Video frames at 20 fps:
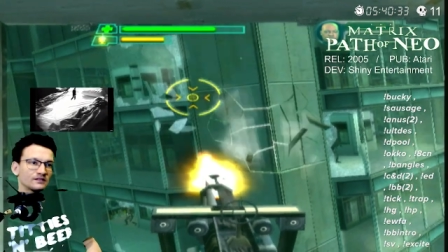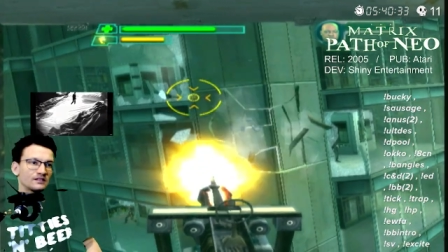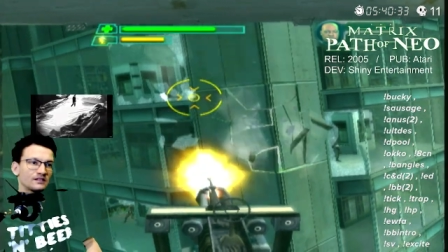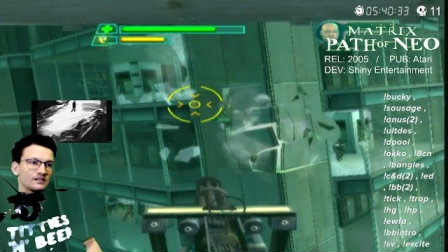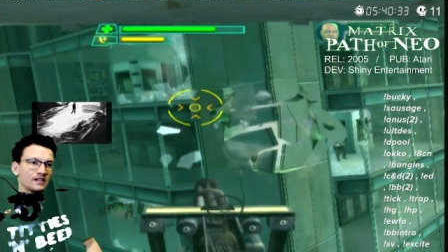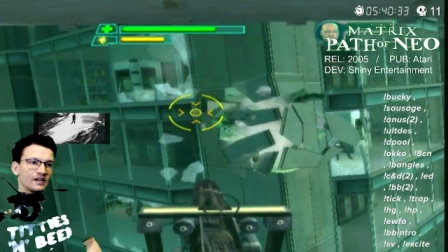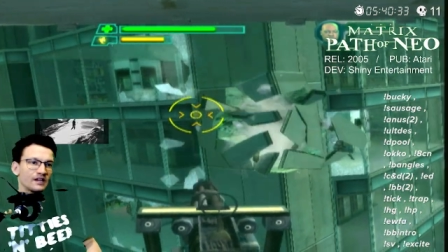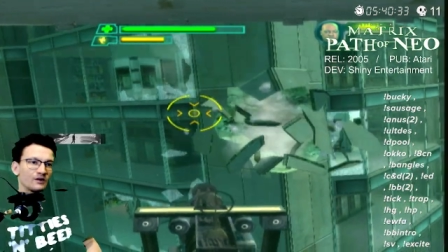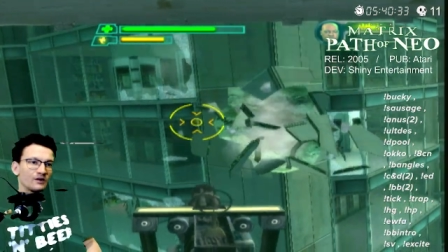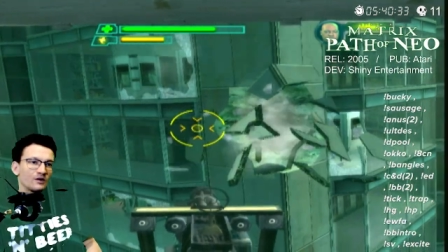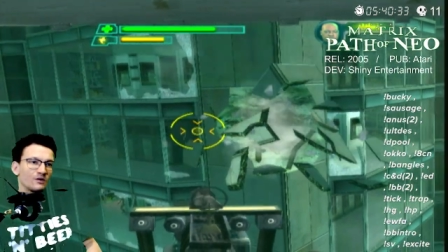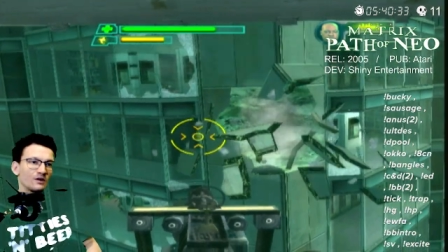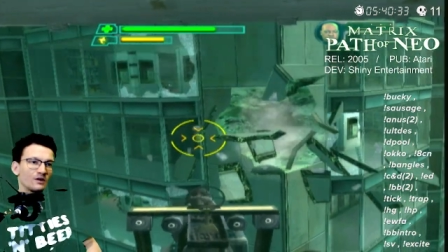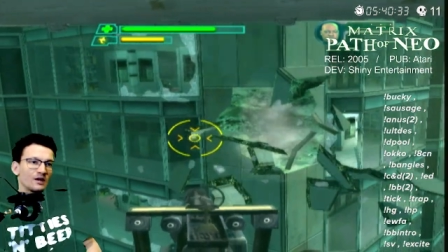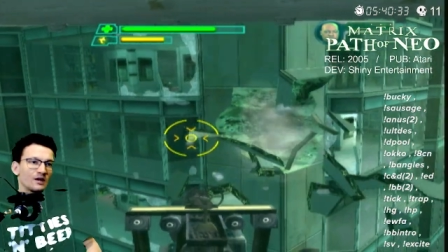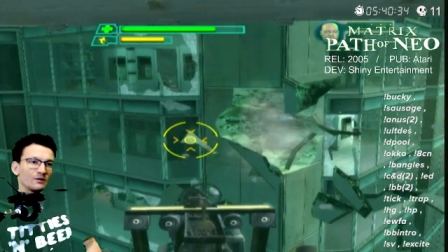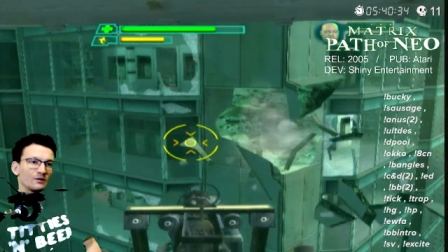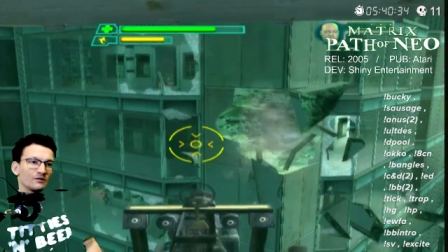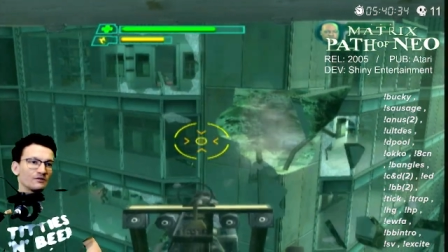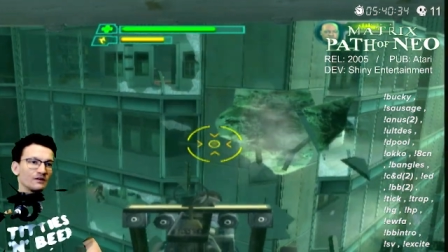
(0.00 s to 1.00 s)
I don't know why
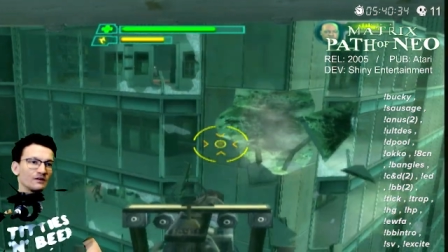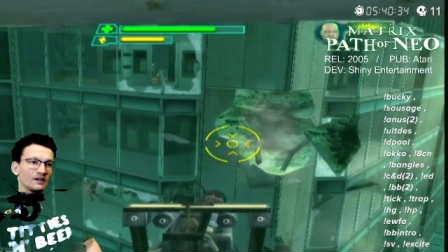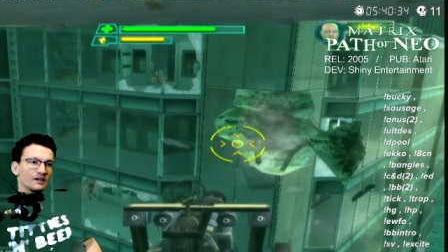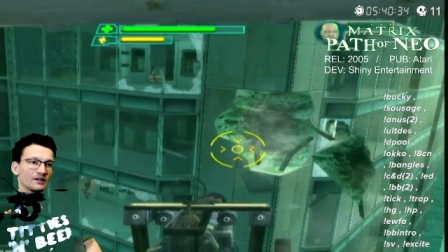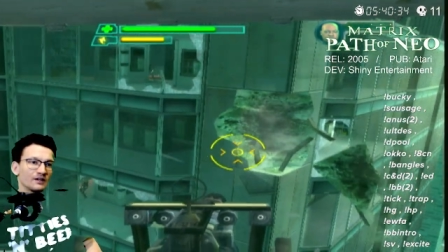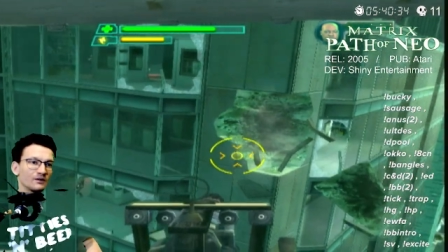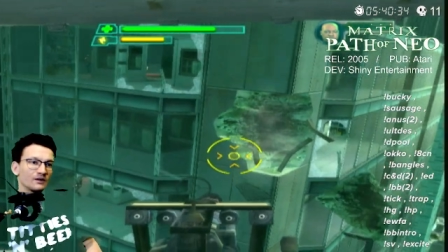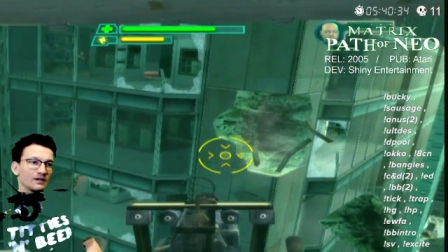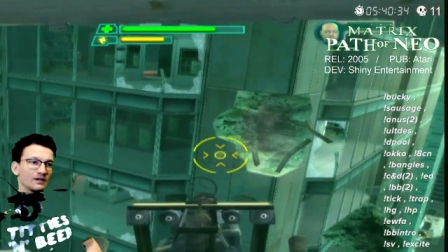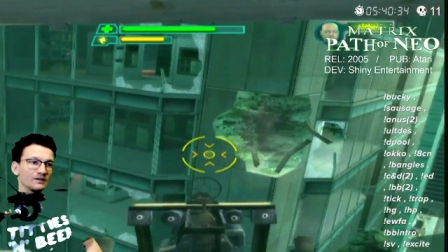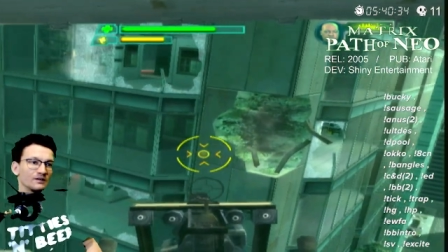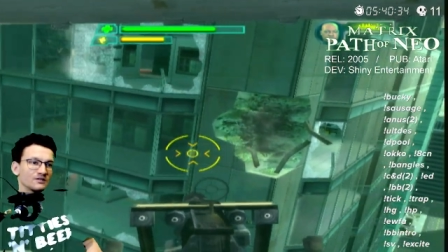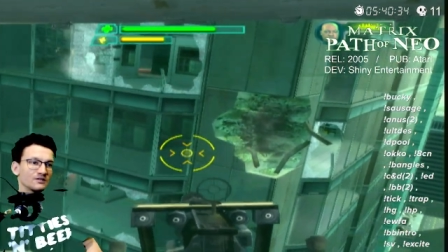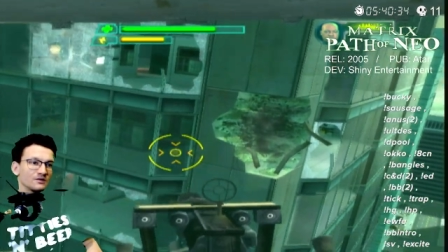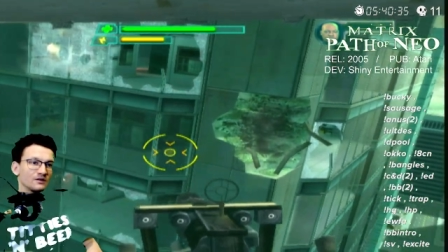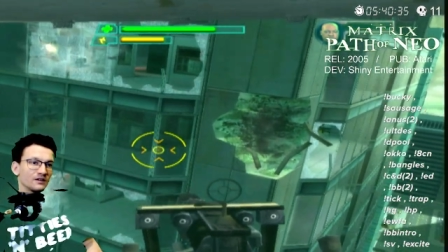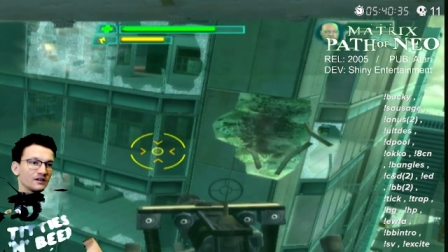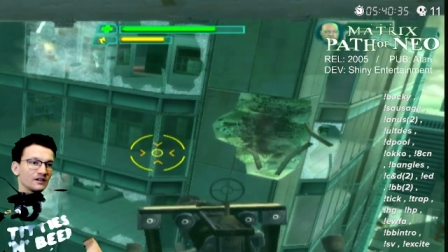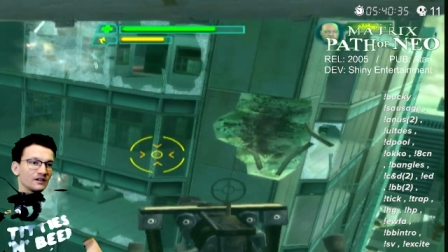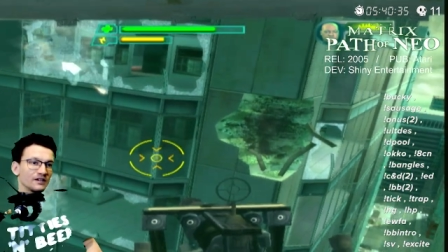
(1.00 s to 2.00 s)
we're fucking around so
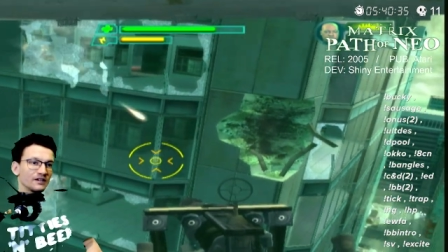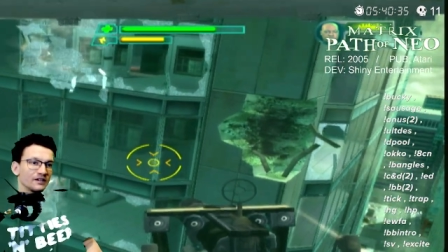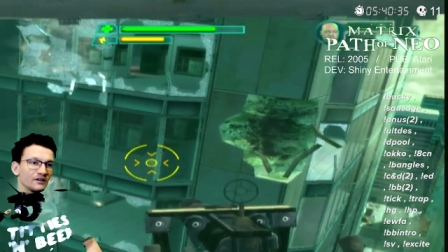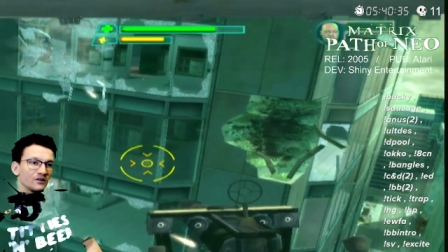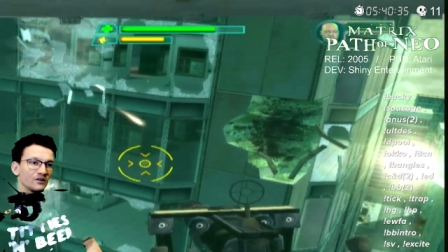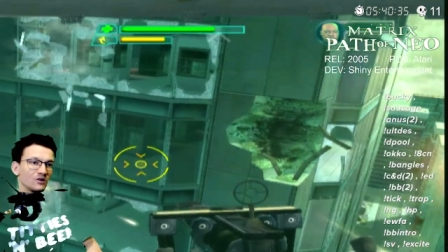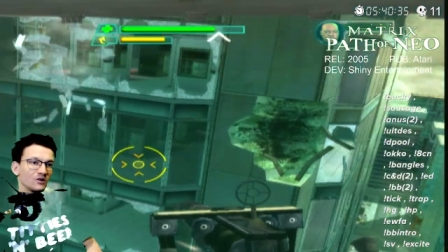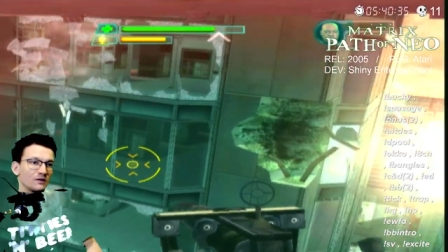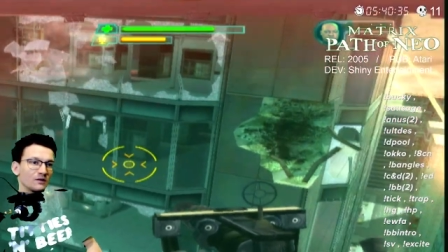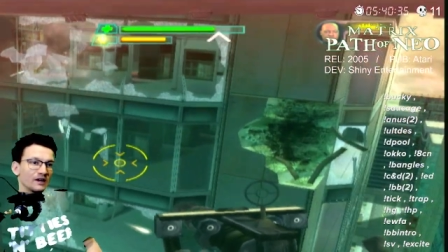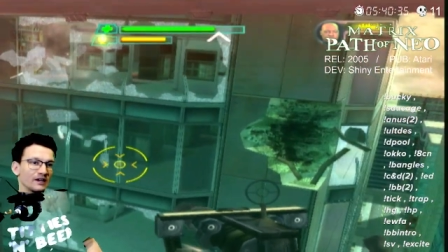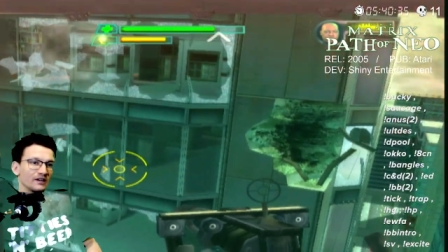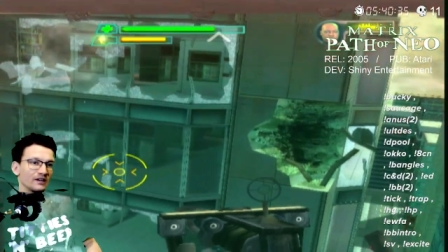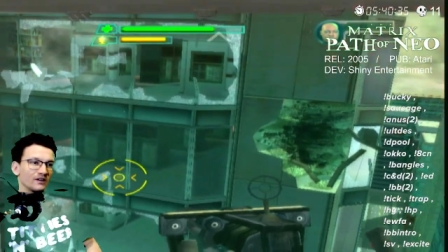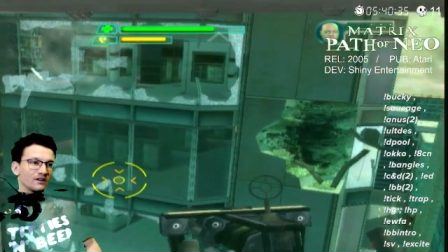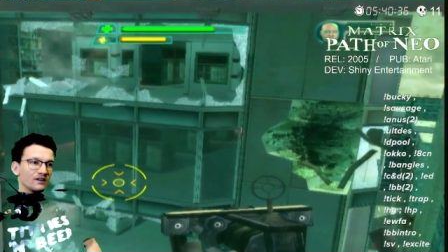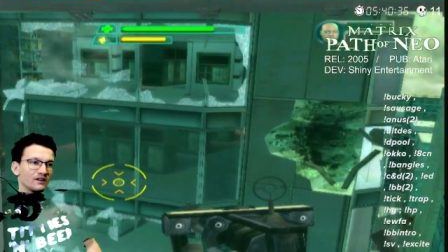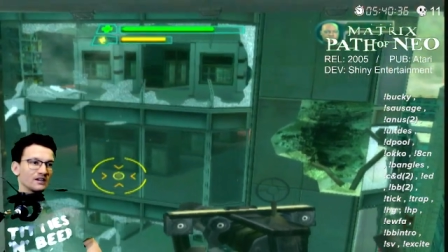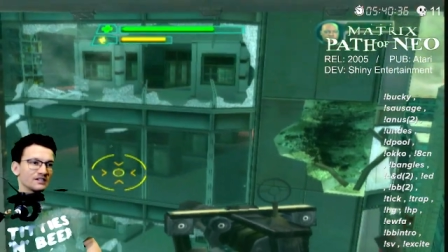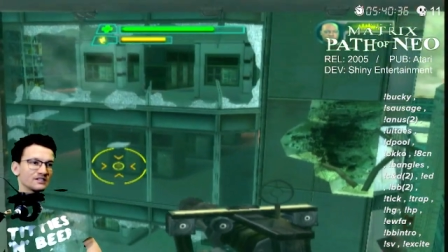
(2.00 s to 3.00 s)
hard here. Oh my
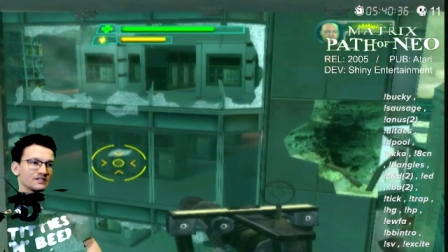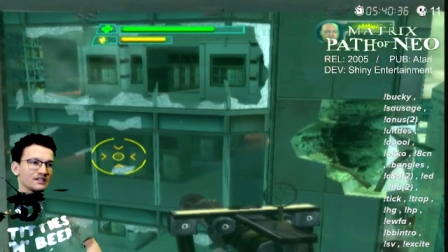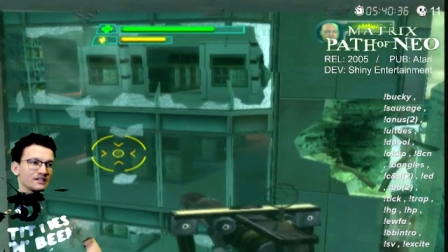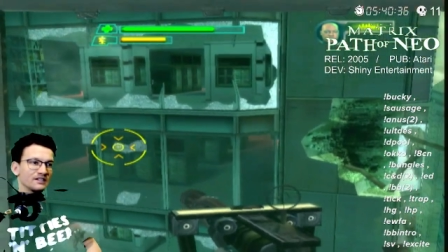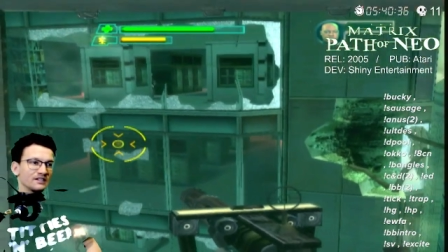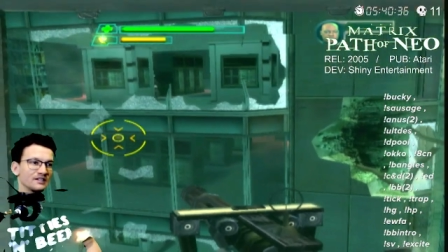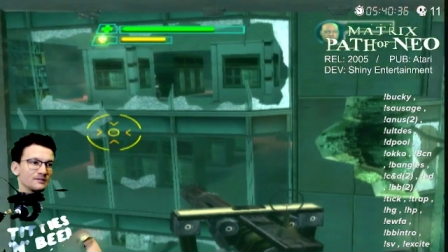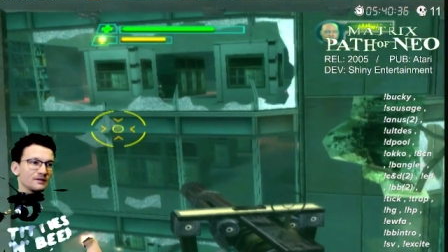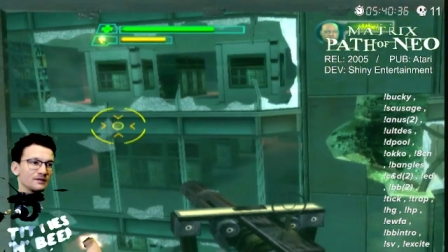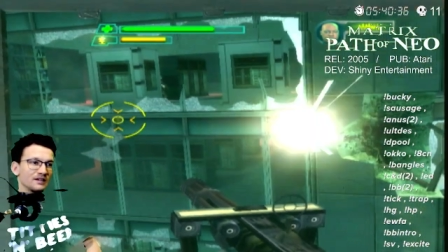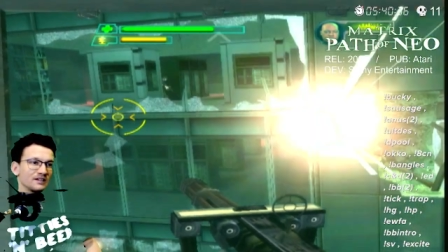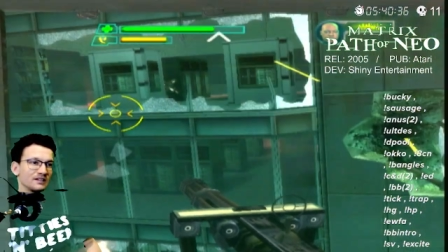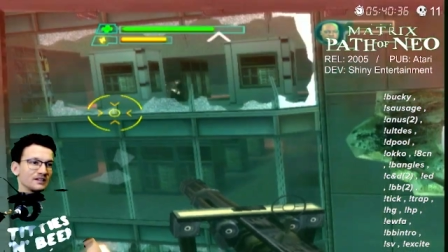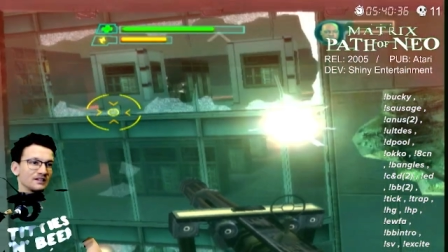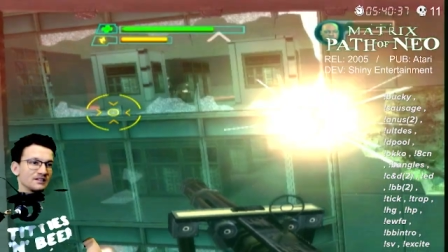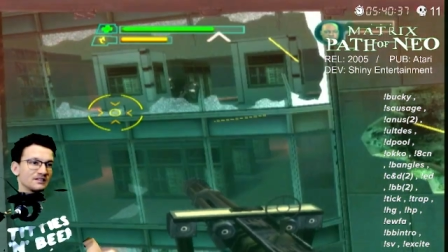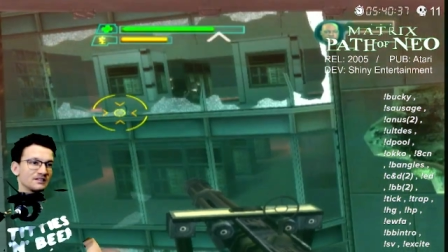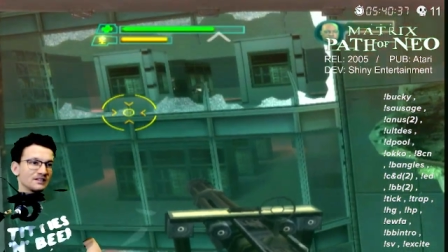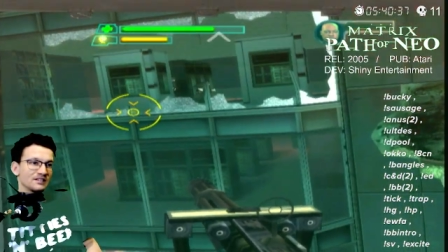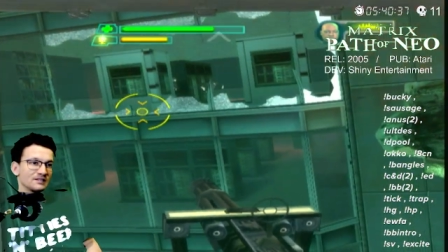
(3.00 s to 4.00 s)
gosh, that didn't make any
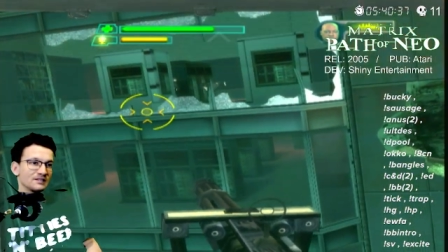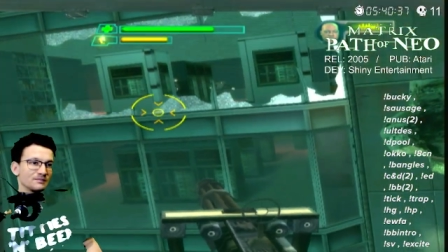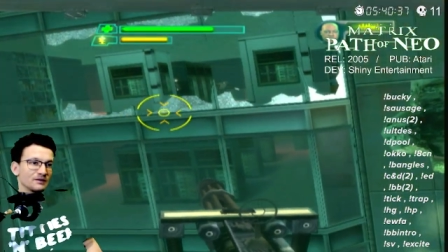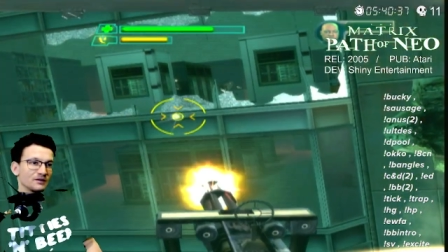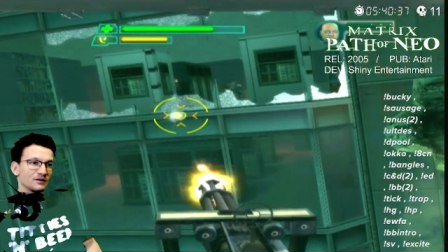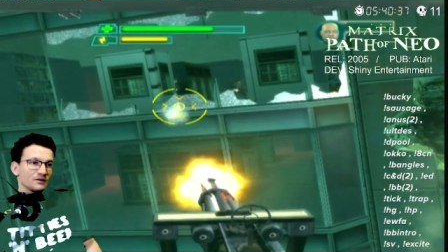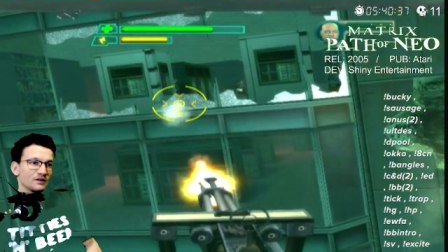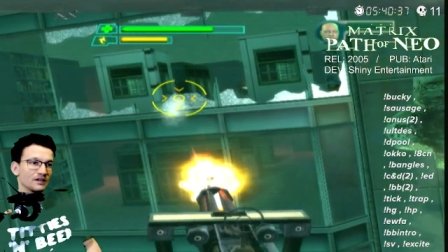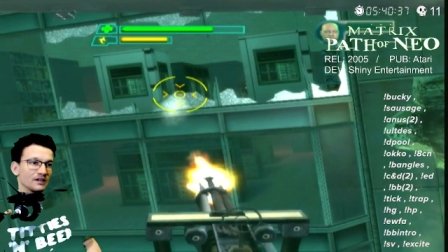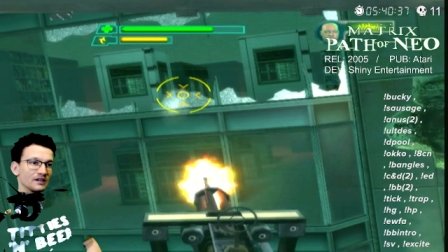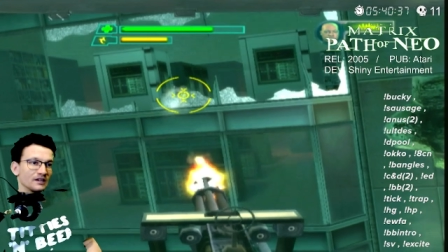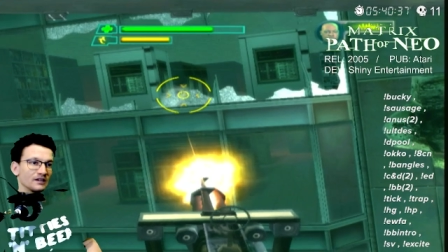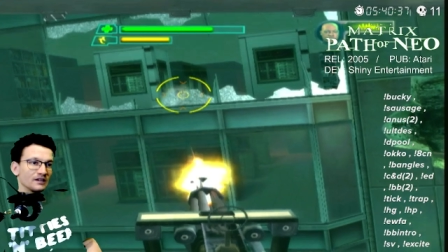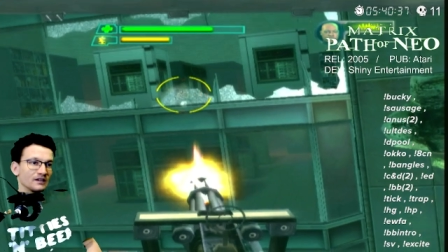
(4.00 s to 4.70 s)
sense, but okay.